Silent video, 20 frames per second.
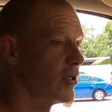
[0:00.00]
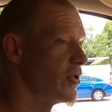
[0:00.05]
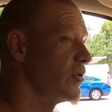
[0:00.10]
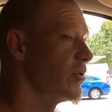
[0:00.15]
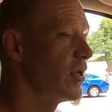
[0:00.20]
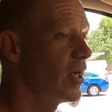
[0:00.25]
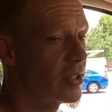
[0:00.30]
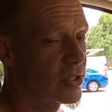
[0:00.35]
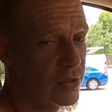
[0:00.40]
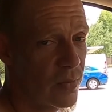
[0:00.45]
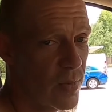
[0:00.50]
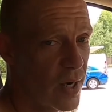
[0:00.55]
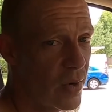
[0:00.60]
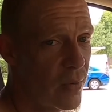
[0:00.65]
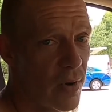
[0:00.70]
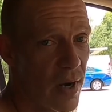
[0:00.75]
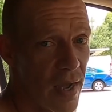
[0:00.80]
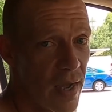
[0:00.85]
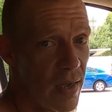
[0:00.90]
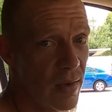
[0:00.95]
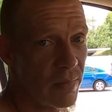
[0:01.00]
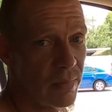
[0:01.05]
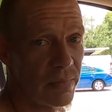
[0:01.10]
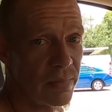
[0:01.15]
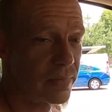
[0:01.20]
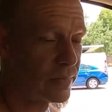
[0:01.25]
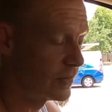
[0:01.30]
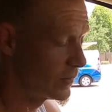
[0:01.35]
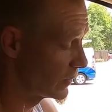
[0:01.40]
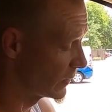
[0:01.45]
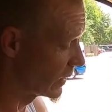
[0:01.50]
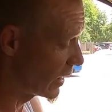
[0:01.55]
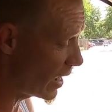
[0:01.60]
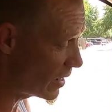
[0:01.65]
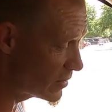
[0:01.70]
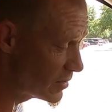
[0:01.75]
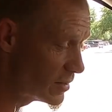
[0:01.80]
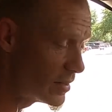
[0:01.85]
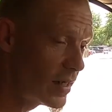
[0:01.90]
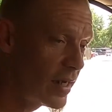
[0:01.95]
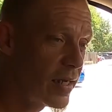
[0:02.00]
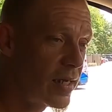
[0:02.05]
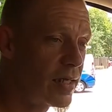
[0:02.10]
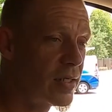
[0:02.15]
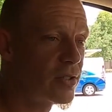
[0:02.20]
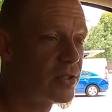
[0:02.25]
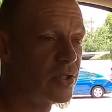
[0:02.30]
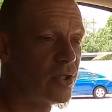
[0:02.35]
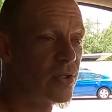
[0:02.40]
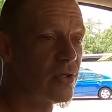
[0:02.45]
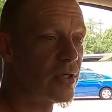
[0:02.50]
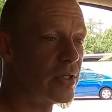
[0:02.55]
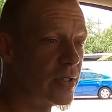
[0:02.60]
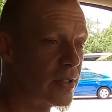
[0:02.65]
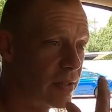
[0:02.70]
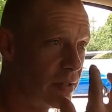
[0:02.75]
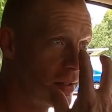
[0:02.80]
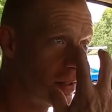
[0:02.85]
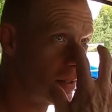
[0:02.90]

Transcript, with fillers: to do that to my ram. Now you can get into it.